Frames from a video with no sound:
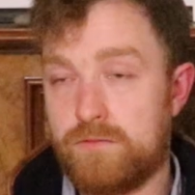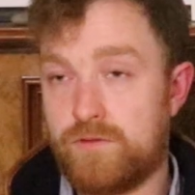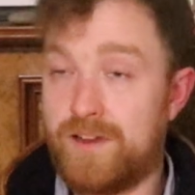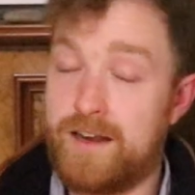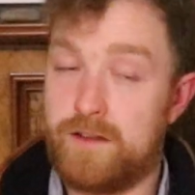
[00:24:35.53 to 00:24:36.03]

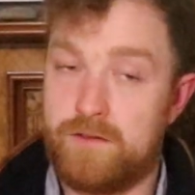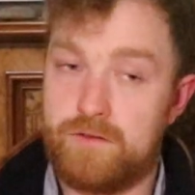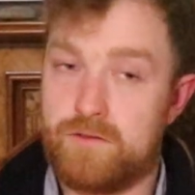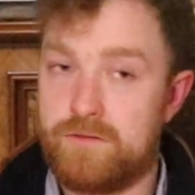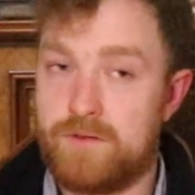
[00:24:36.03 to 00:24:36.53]
so that
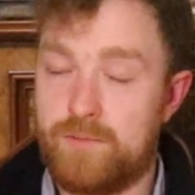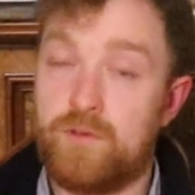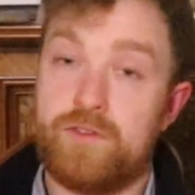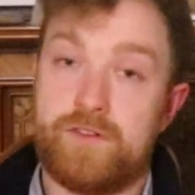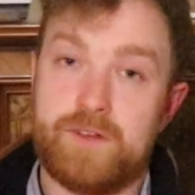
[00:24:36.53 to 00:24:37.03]
is a
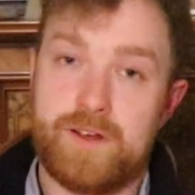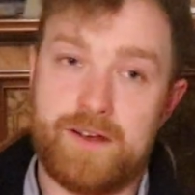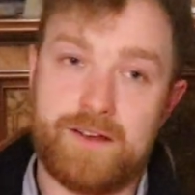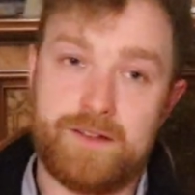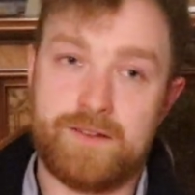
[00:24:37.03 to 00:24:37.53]
bonus
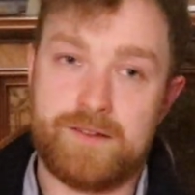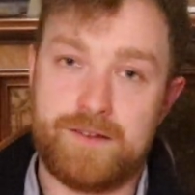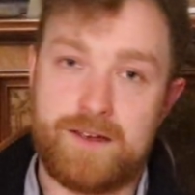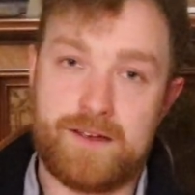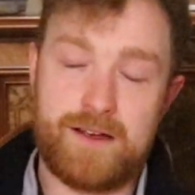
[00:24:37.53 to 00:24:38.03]

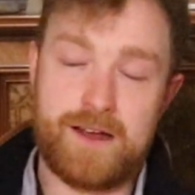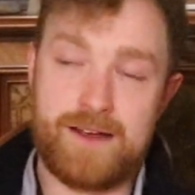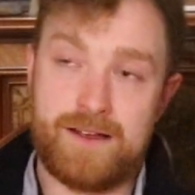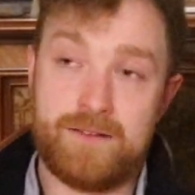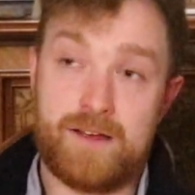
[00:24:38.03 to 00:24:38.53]

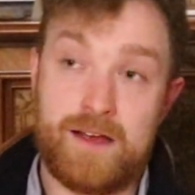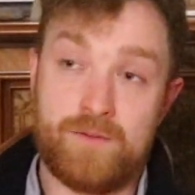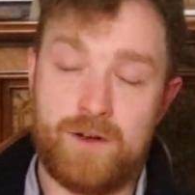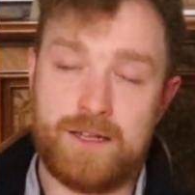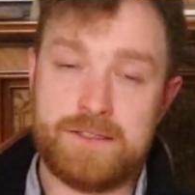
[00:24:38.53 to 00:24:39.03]

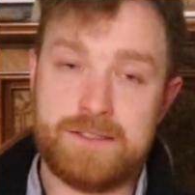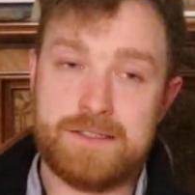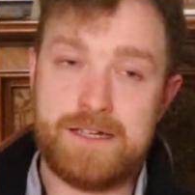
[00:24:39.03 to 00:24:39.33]
as well.